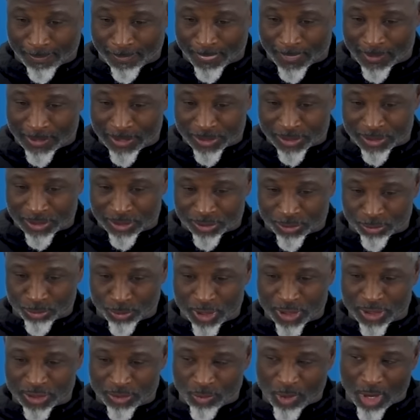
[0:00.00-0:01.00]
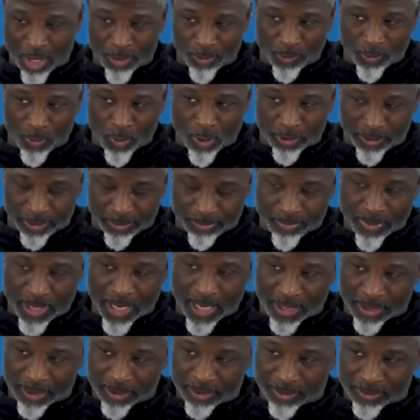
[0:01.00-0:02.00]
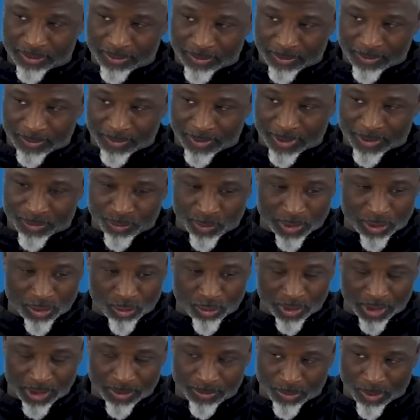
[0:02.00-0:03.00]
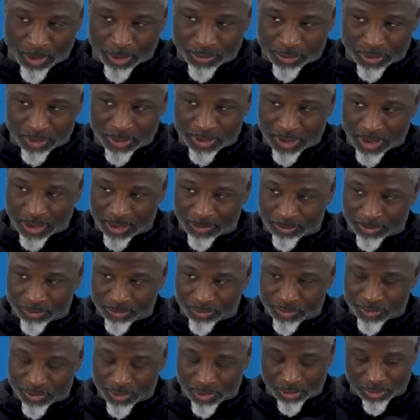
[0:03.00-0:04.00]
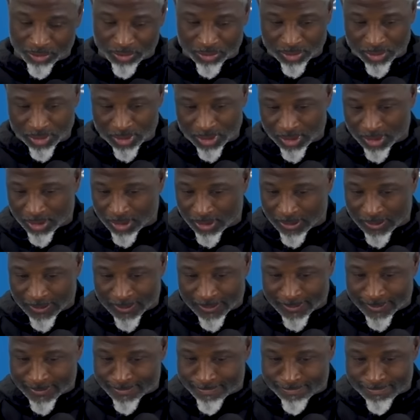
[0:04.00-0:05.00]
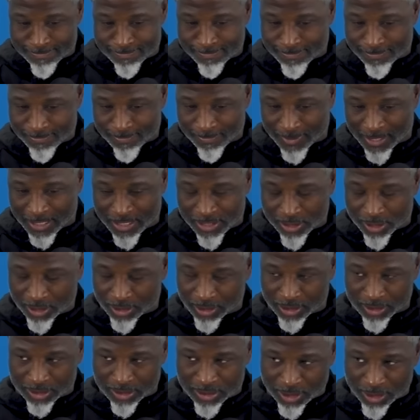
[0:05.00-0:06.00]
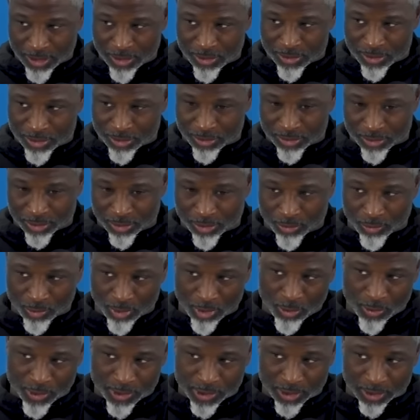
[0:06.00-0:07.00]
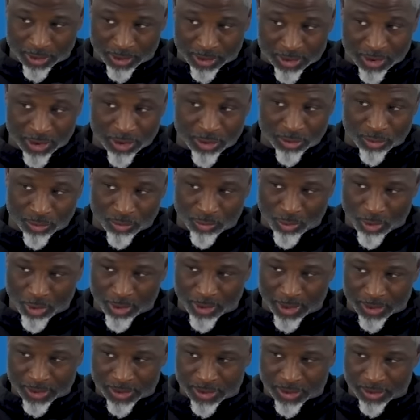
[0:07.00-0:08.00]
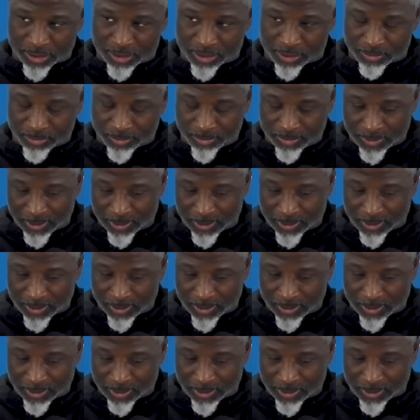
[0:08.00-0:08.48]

Listen, it's the reason why we wanted him back, because we knew what he brought to the table. So he's going to continue to grow. He's going to continue to grow in our system.